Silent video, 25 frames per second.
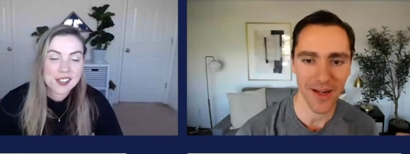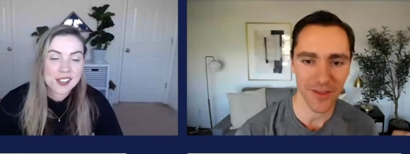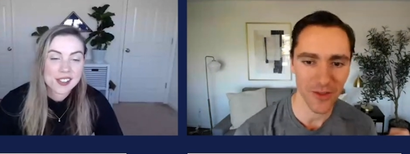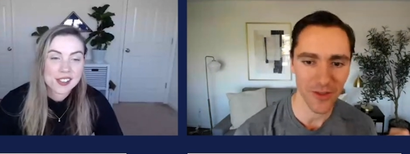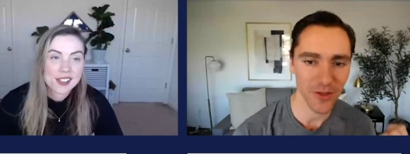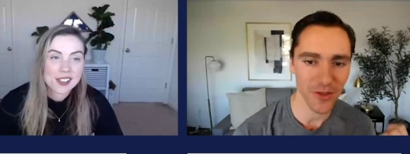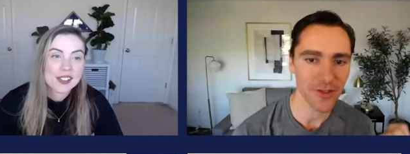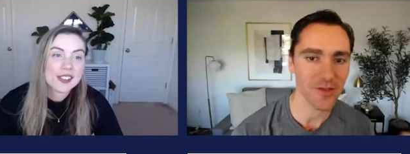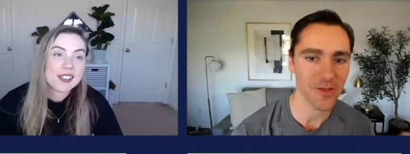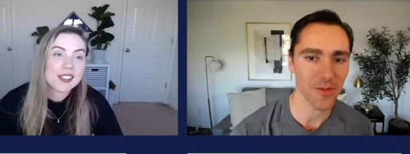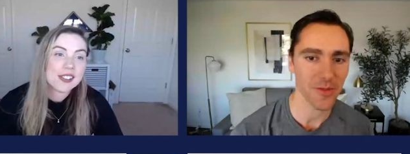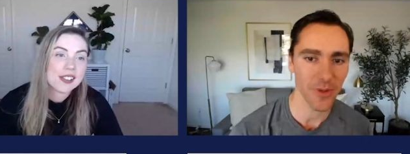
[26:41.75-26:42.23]
Speaker 1: are
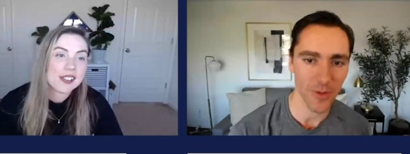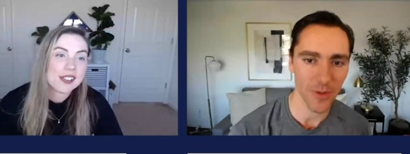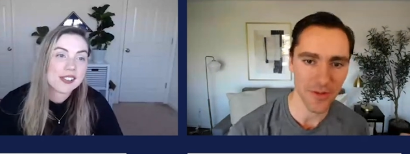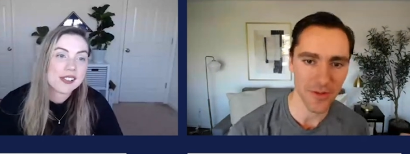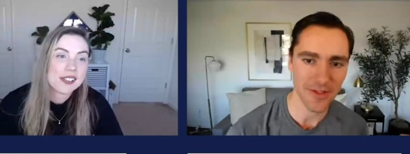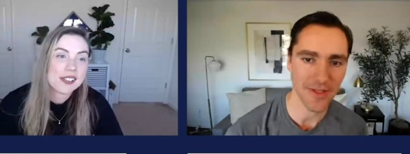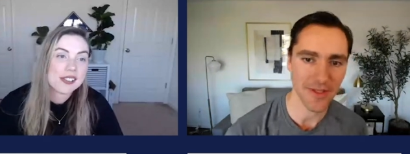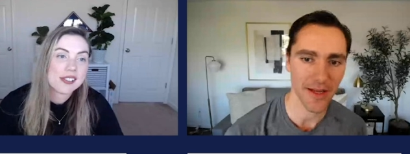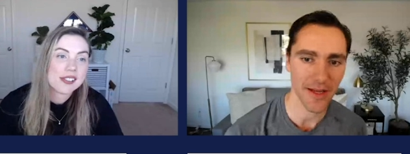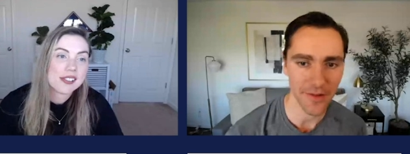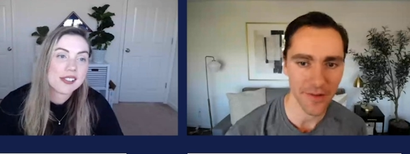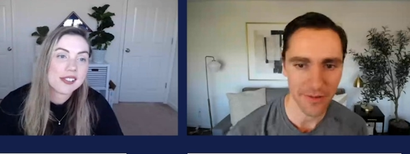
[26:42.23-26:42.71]

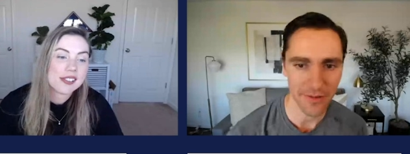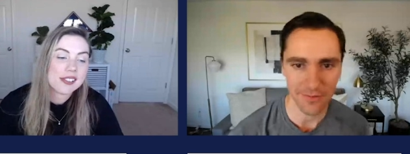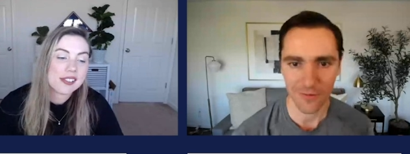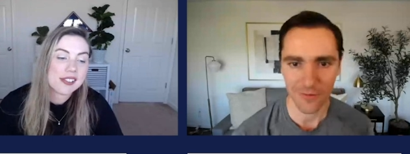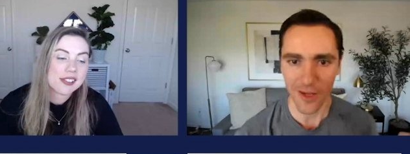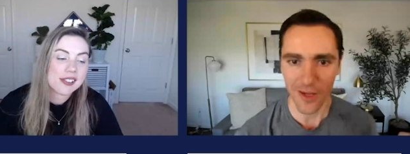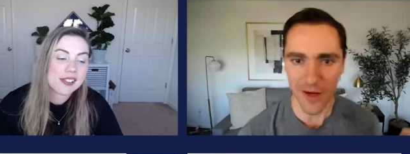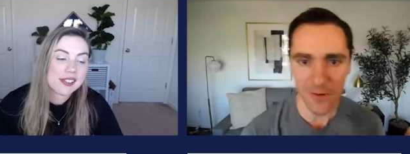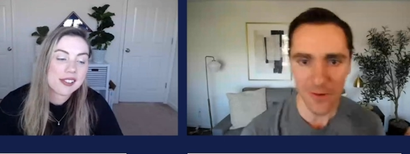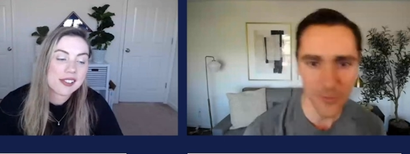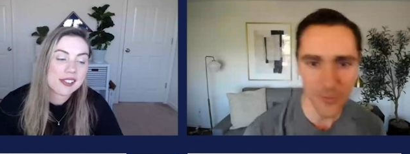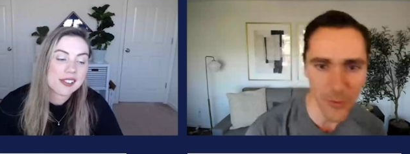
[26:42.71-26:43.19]
crossroads. They're
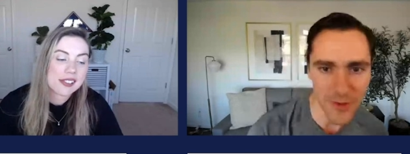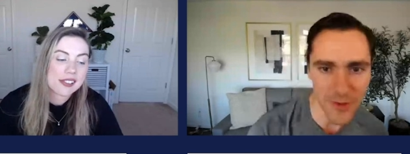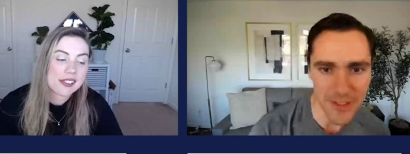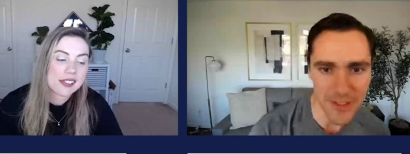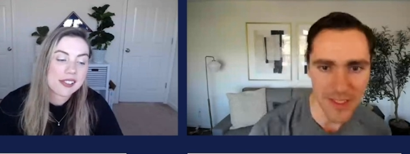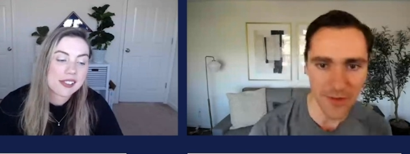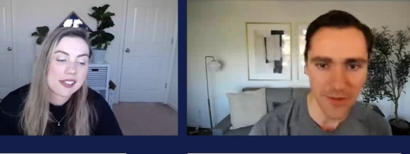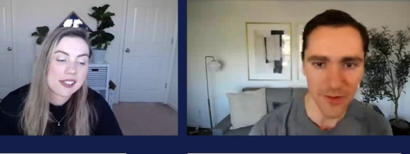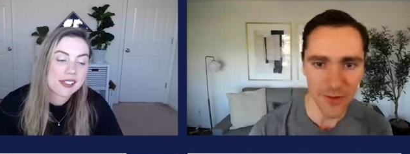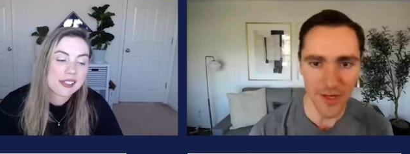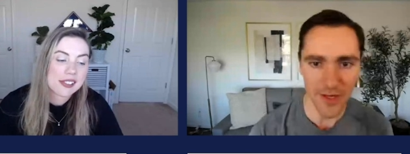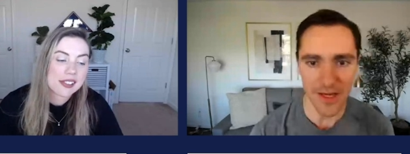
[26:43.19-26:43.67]
kind of
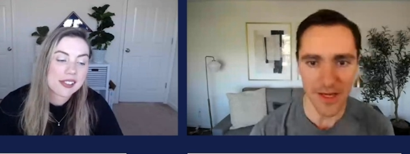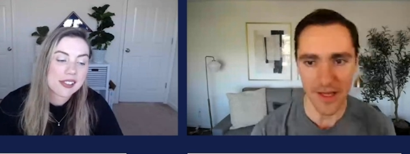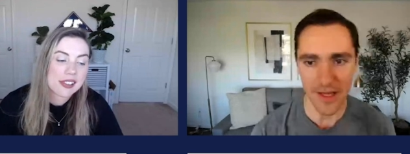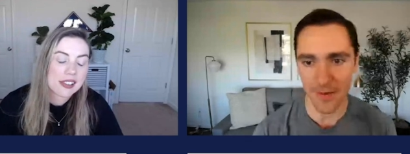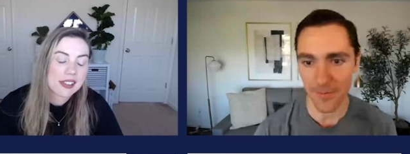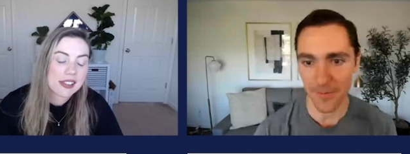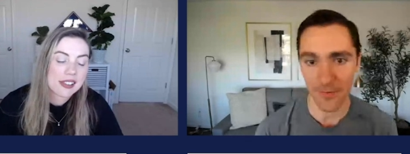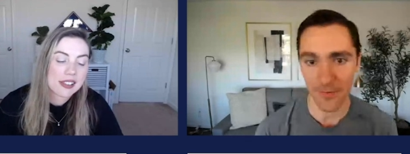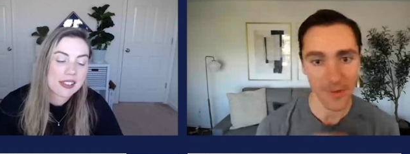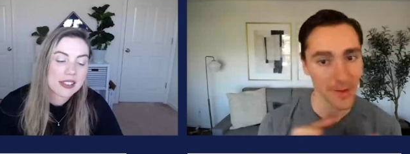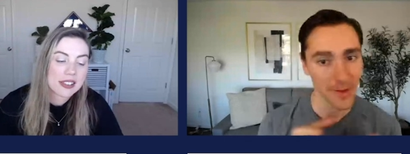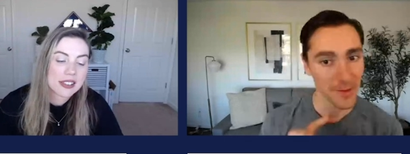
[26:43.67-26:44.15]
considering
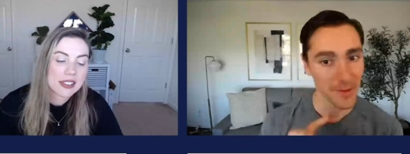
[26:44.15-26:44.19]
if